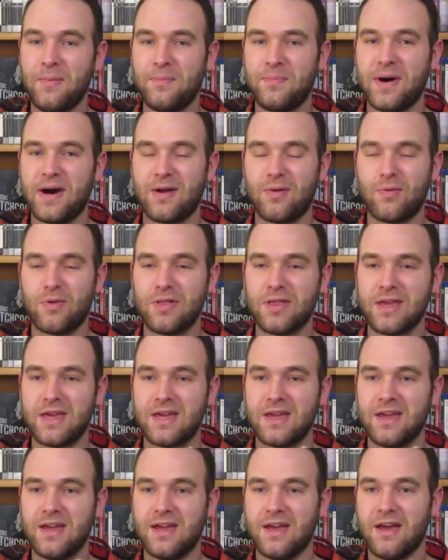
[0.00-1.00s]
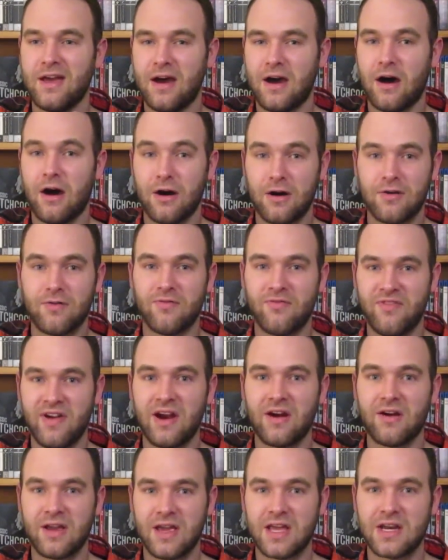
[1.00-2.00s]
but really are
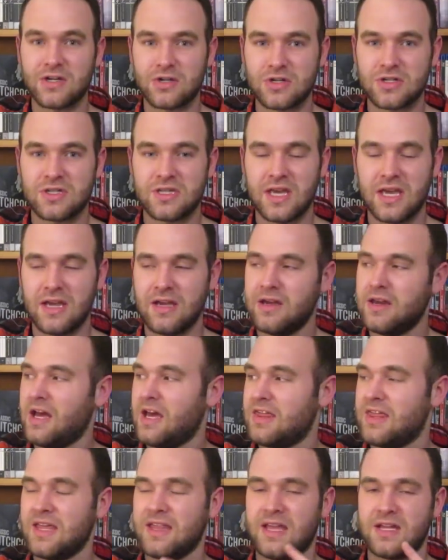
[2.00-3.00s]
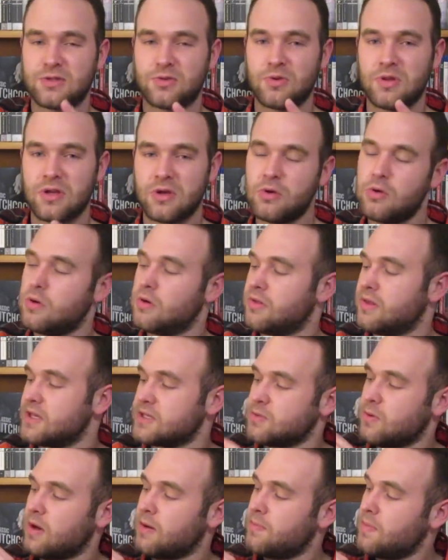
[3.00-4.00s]
very interesting. And I think that's really cool with
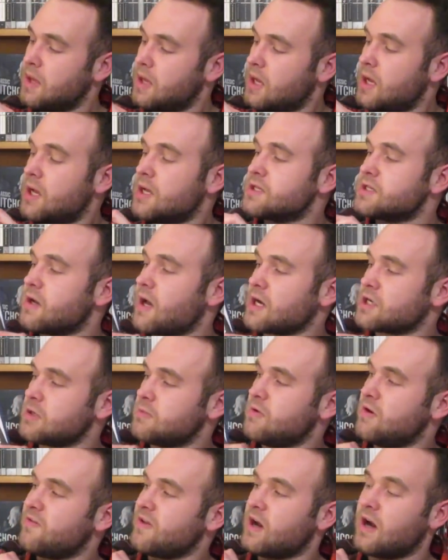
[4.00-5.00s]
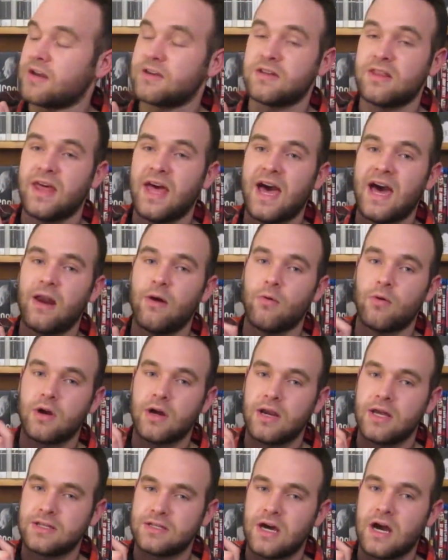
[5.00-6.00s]
this one. So actually moving on to that, we're
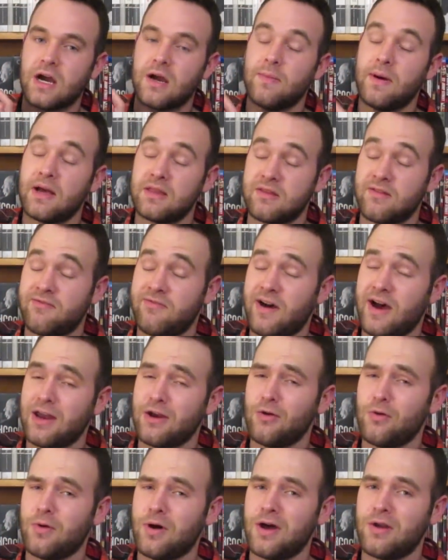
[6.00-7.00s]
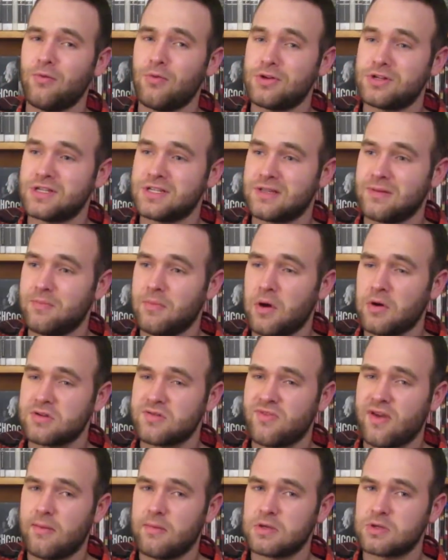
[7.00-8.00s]
going to talk about the final one, which is the
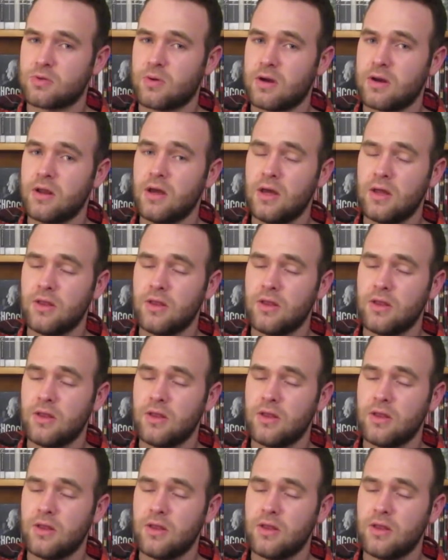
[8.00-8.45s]
most famous one,